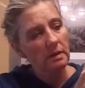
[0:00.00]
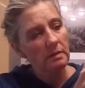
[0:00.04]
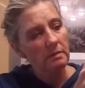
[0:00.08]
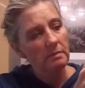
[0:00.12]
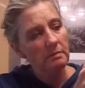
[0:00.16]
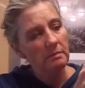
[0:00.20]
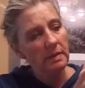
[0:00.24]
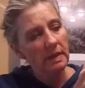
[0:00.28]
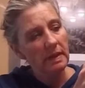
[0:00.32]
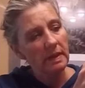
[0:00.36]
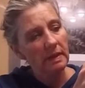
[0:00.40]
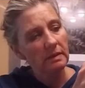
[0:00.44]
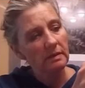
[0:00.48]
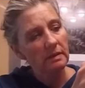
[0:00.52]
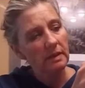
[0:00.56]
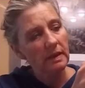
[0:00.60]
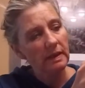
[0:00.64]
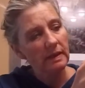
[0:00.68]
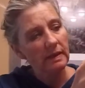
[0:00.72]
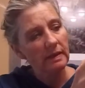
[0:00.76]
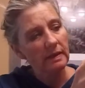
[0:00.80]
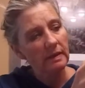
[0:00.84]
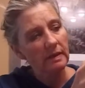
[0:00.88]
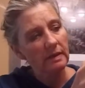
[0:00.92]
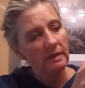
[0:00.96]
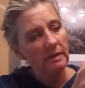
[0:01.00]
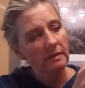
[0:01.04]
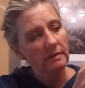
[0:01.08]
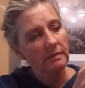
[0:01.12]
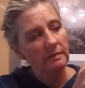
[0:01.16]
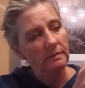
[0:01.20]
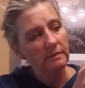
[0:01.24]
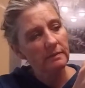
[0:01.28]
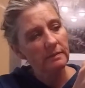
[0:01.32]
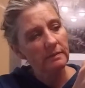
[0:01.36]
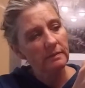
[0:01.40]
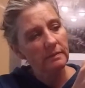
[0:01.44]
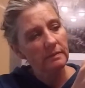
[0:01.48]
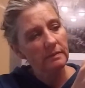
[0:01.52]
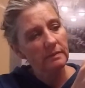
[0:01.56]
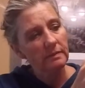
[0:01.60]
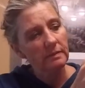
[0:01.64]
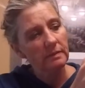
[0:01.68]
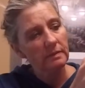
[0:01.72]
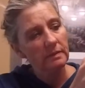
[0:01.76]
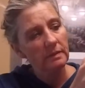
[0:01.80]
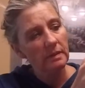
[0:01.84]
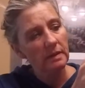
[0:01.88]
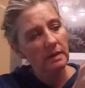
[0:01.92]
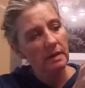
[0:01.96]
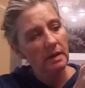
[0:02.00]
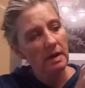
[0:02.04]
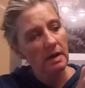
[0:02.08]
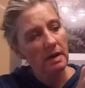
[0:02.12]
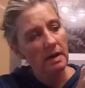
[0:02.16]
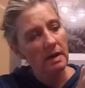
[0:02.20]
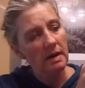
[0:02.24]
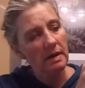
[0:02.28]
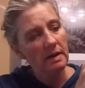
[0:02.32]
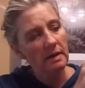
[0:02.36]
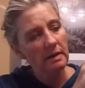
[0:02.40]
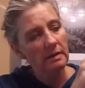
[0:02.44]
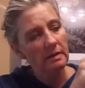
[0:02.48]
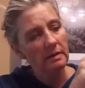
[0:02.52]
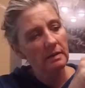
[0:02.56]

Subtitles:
make like a knot.